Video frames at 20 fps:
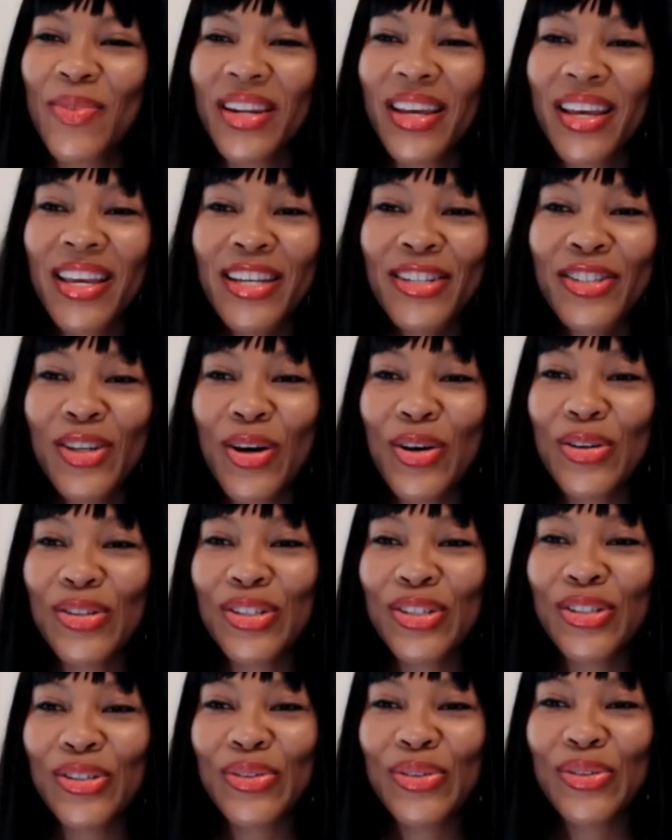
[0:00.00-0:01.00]
that he chose to
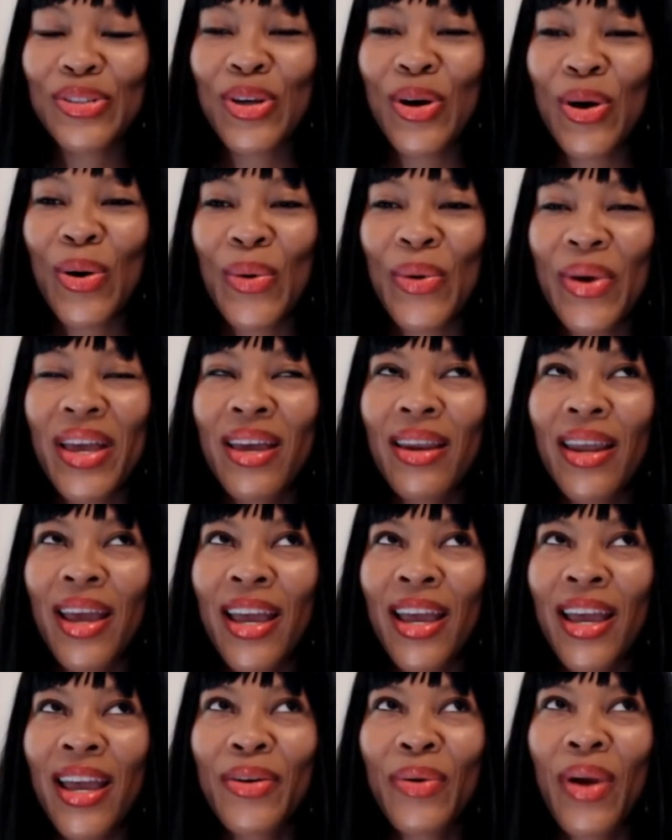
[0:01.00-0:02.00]
do. So in hmm.
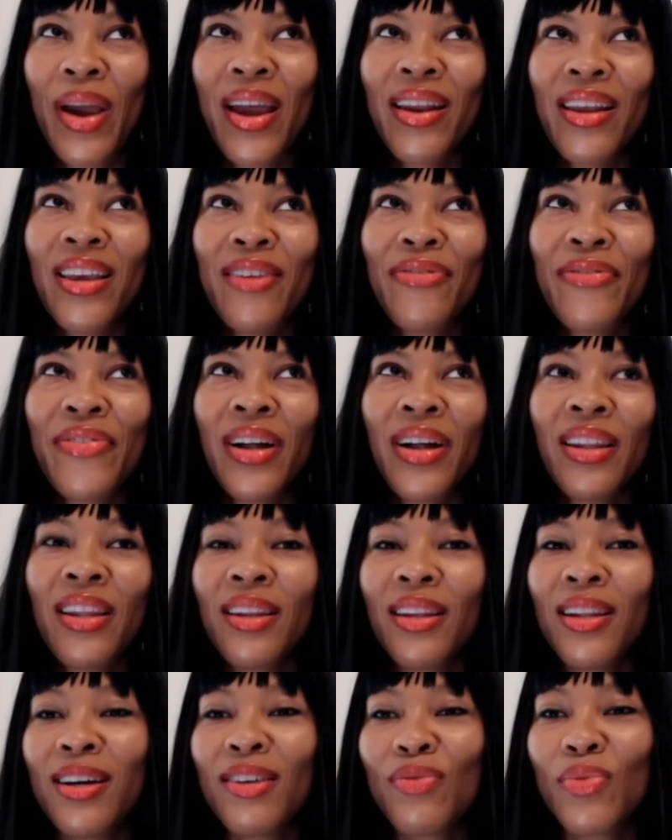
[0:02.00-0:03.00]
eighth grade, he fell
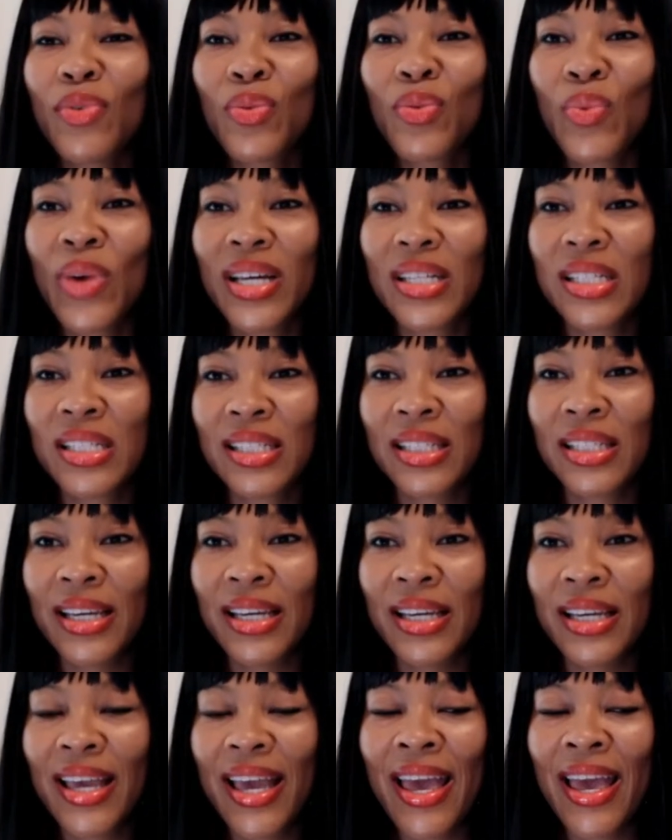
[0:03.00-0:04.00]
in love with
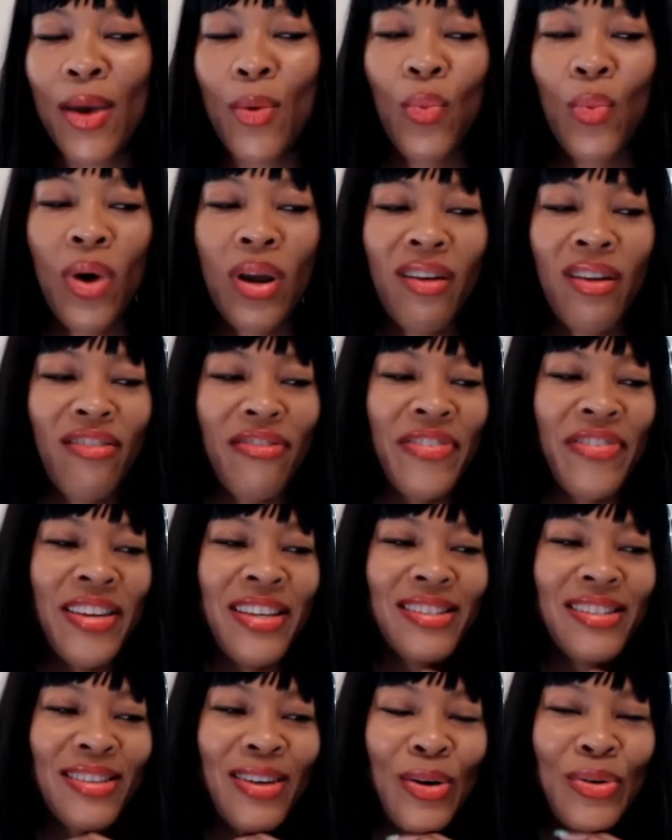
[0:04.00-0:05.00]
wrestling, and one of
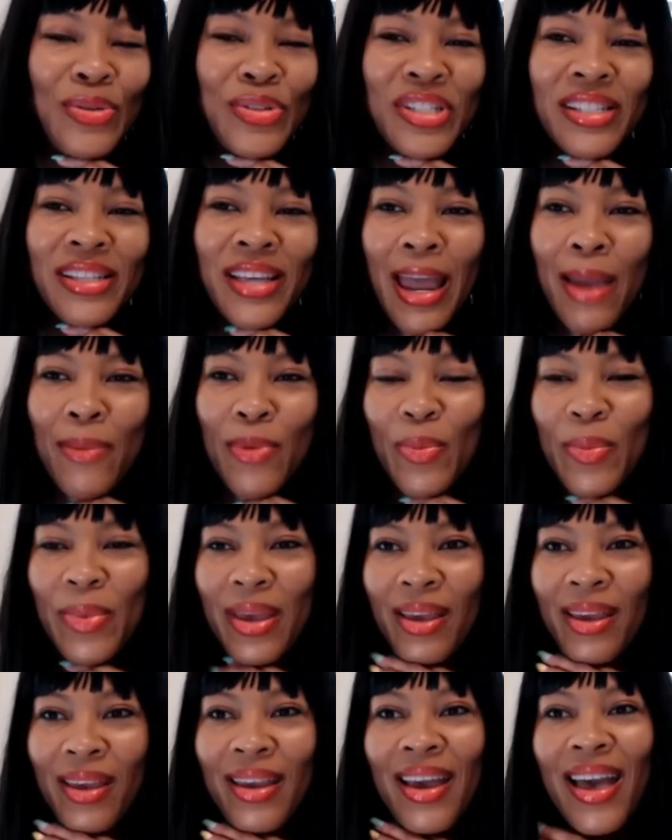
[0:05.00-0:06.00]
his coaches came to
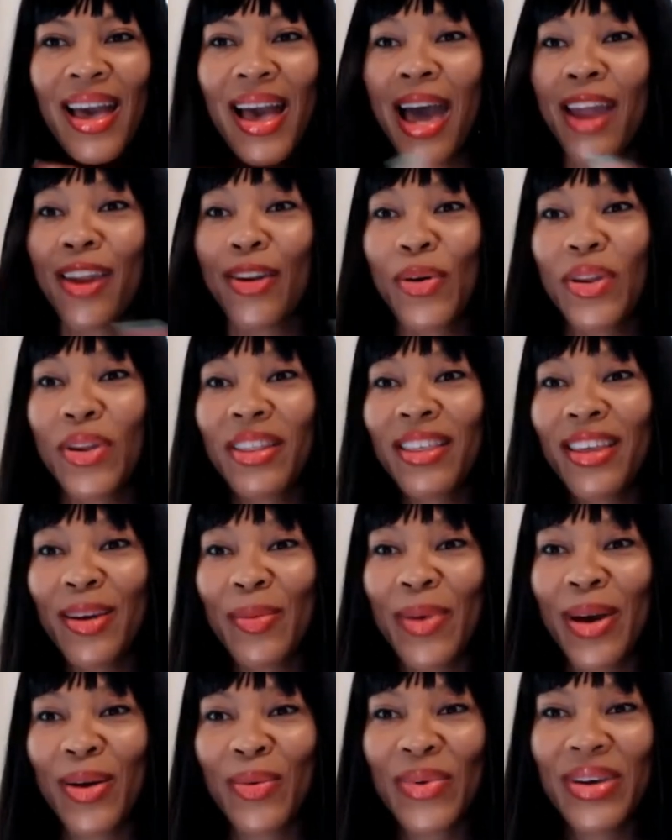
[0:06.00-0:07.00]
me. I didn't know anything
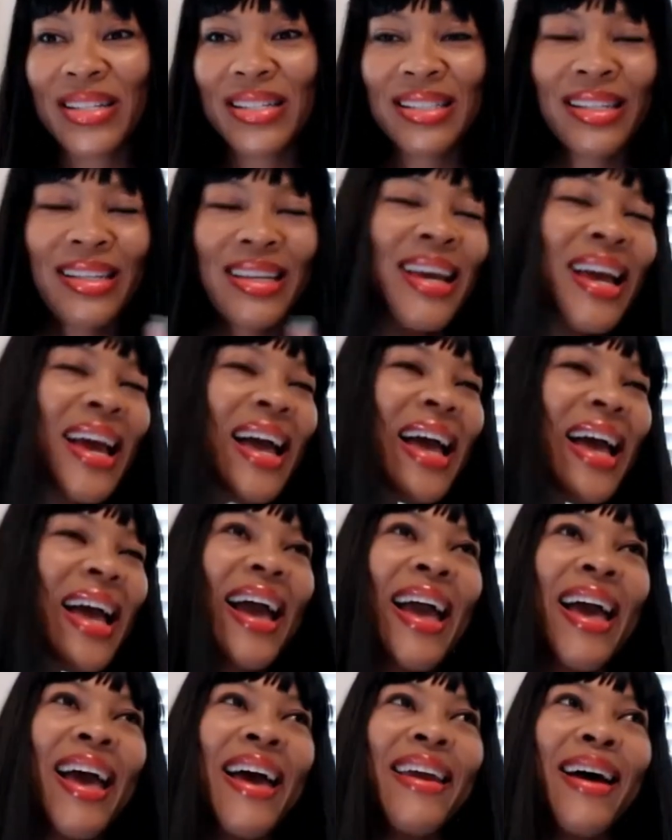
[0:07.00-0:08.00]
about wrestling,
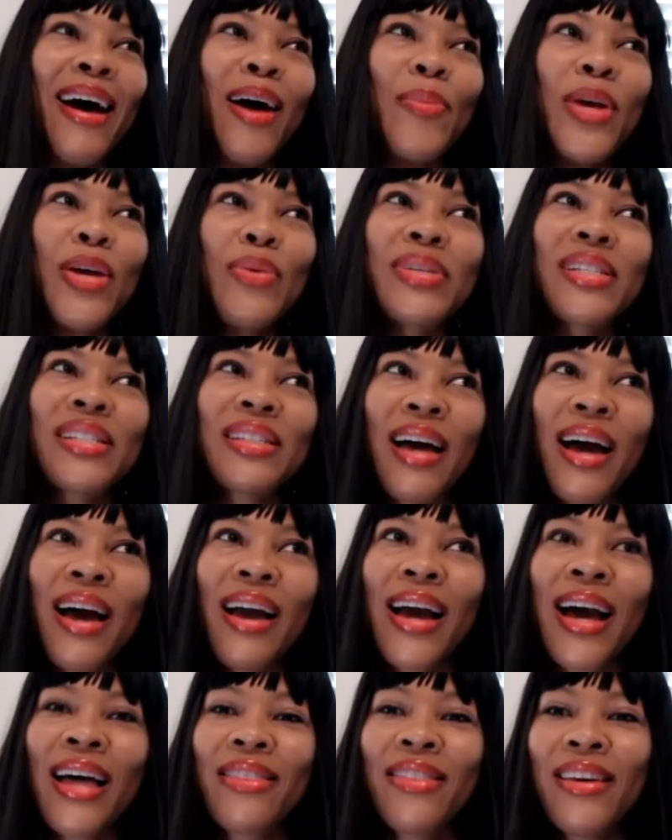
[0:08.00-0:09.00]
and um, he was
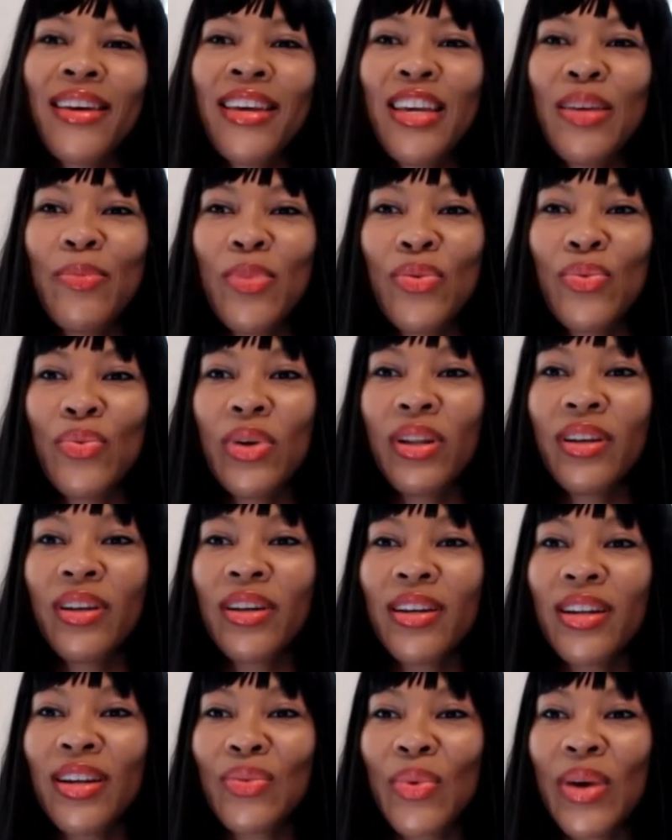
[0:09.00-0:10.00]
like, "I think he'd be really
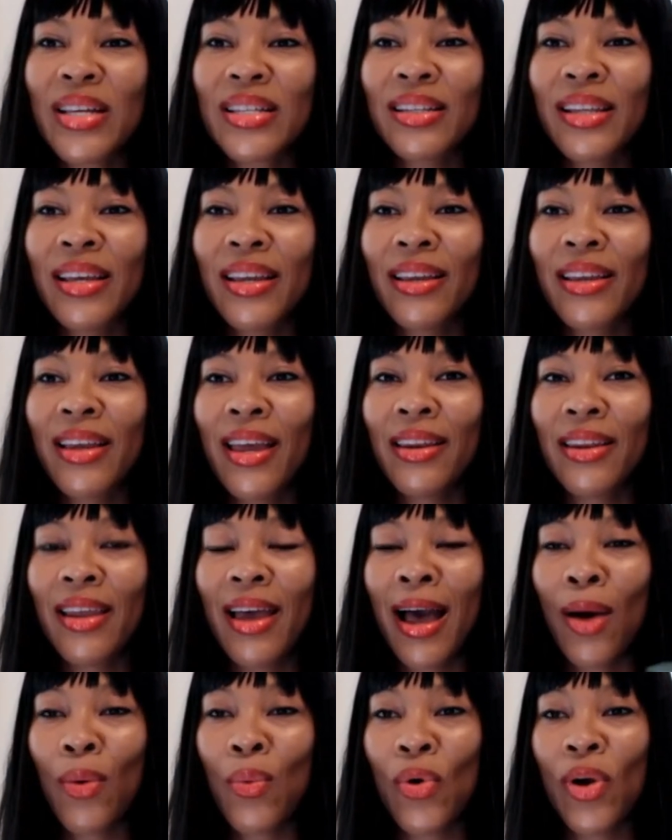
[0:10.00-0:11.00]
good at wrestling, and
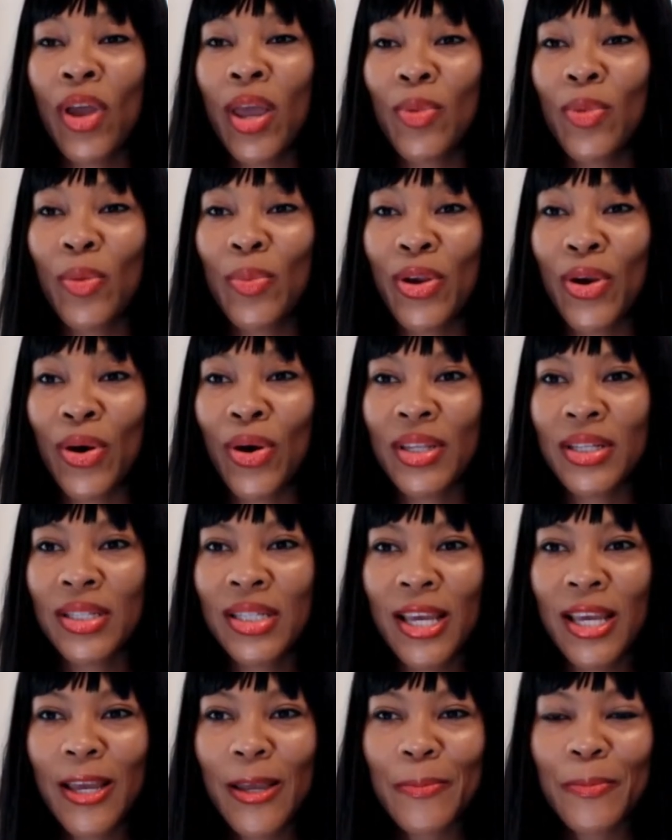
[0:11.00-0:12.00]
I want him to be on the
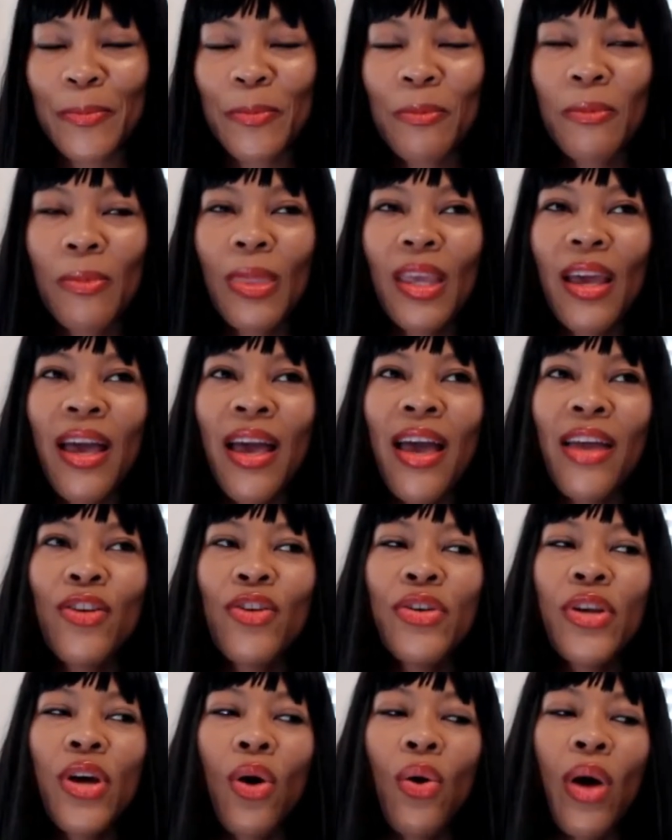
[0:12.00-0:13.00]
team." Mm. And
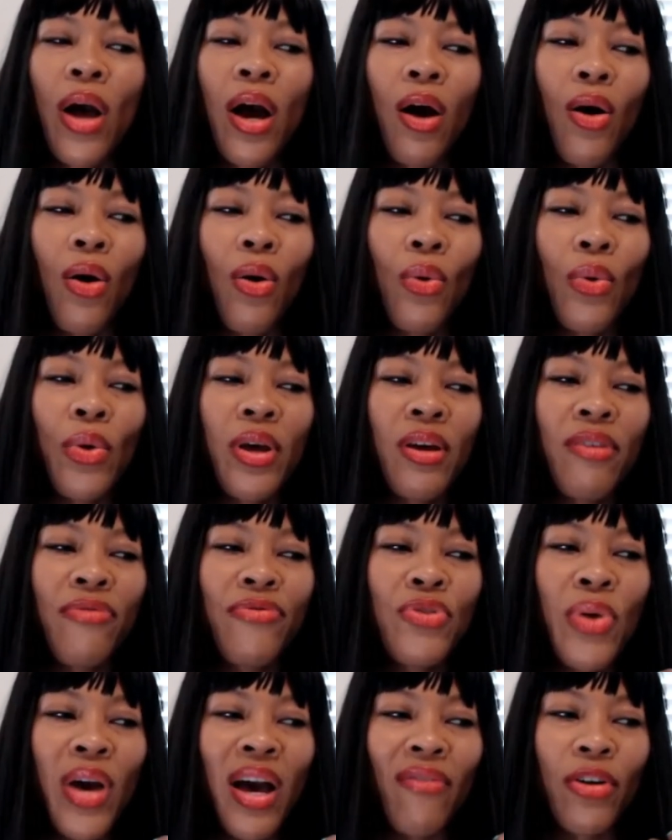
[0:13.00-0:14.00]
you know how if
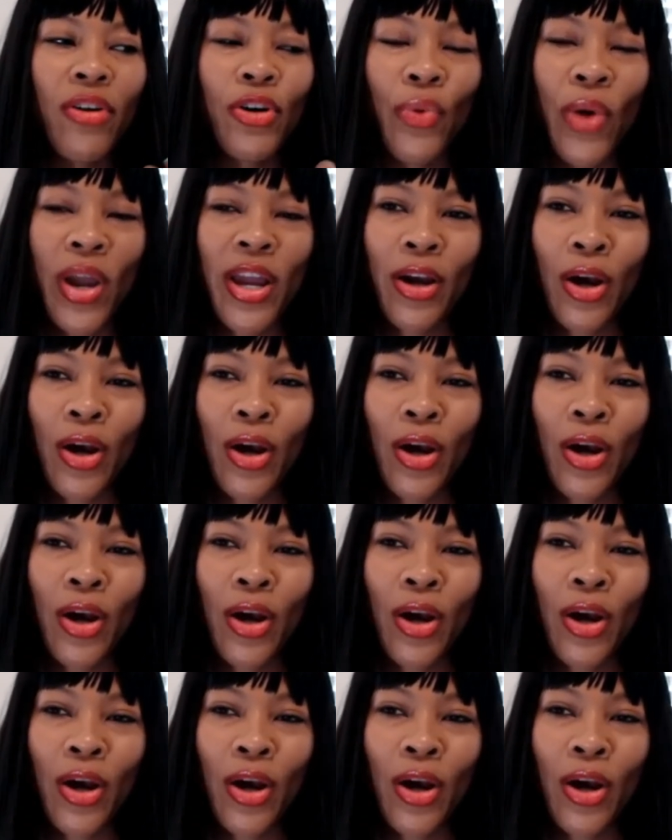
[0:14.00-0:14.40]
you have a great